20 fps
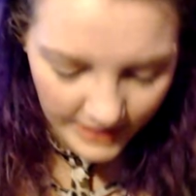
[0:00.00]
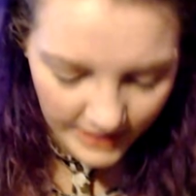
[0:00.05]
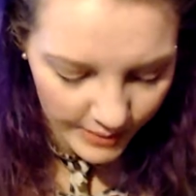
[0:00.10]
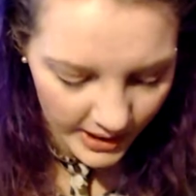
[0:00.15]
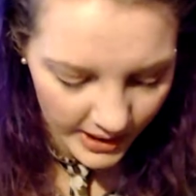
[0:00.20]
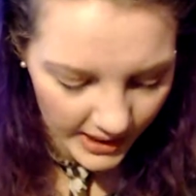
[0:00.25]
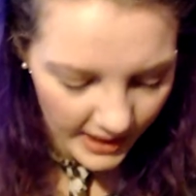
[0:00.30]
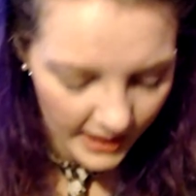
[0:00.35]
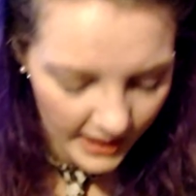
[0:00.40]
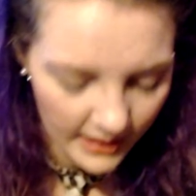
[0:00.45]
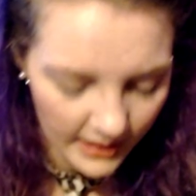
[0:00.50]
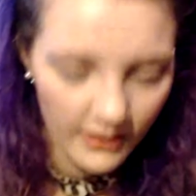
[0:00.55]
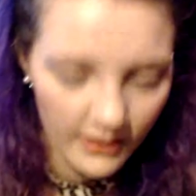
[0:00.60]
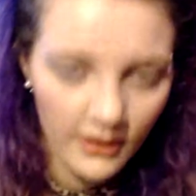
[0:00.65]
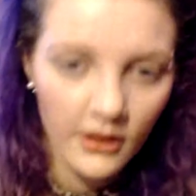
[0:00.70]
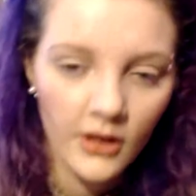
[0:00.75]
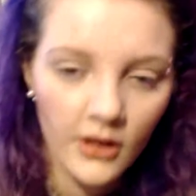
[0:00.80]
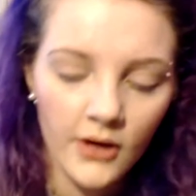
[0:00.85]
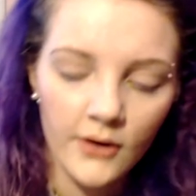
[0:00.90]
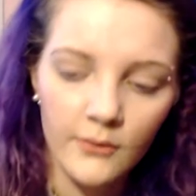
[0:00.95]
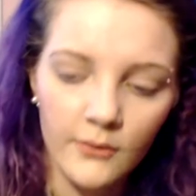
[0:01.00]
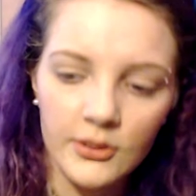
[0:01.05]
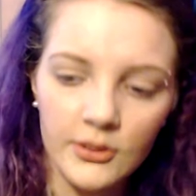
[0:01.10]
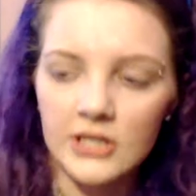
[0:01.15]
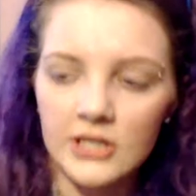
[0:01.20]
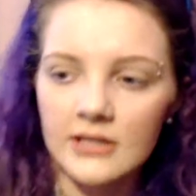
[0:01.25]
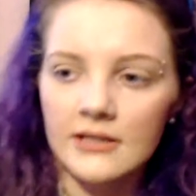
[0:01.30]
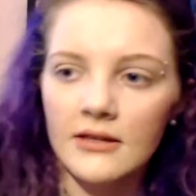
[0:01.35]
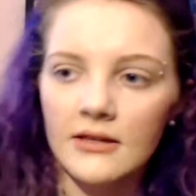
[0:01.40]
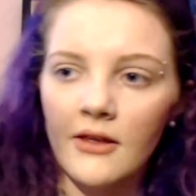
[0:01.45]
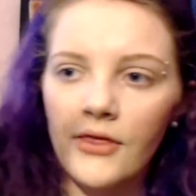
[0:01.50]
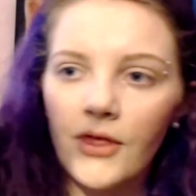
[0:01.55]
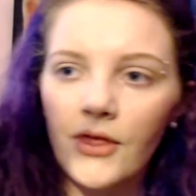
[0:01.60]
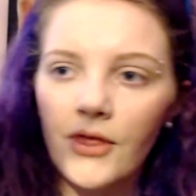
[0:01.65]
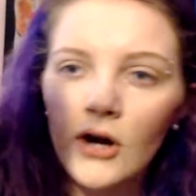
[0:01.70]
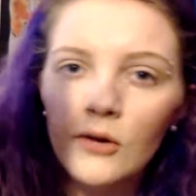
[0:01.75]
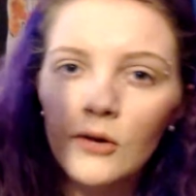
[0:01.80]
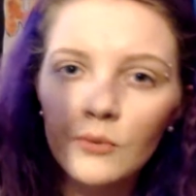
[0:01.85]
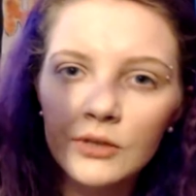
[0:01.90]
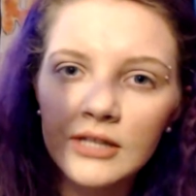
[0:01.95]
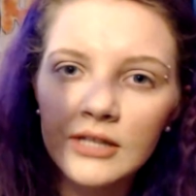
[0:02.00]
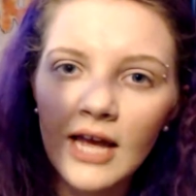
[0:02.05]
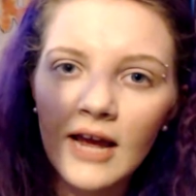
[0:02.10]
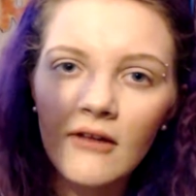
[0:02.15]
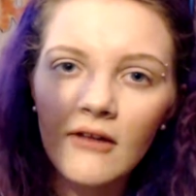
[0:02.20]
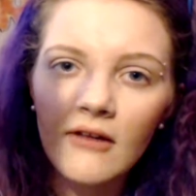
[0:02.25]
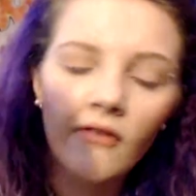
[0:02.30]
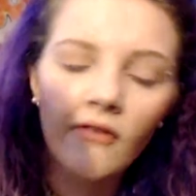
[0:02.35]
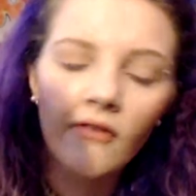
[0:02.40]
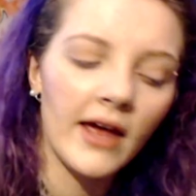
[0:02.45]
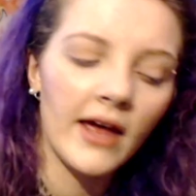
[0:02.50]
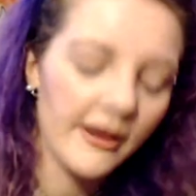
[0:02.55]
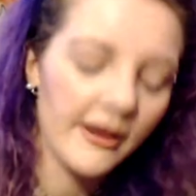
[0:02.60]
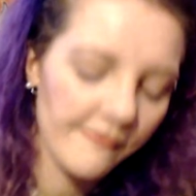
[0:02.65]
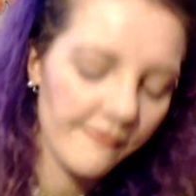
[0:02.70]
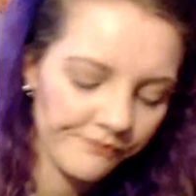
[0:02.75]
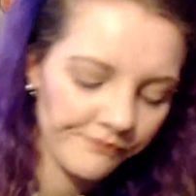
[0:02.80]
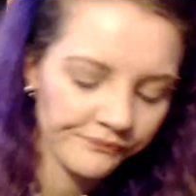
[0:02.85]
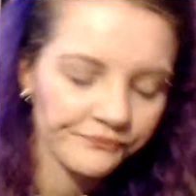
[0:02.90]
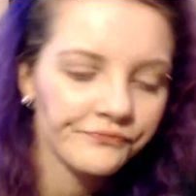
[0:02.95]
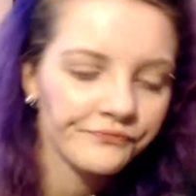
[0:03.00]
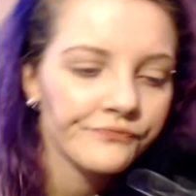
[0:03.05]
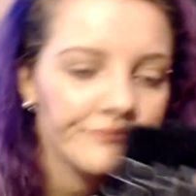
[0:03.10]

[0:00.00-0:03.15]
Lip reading: of this pink, which is the third one down on that,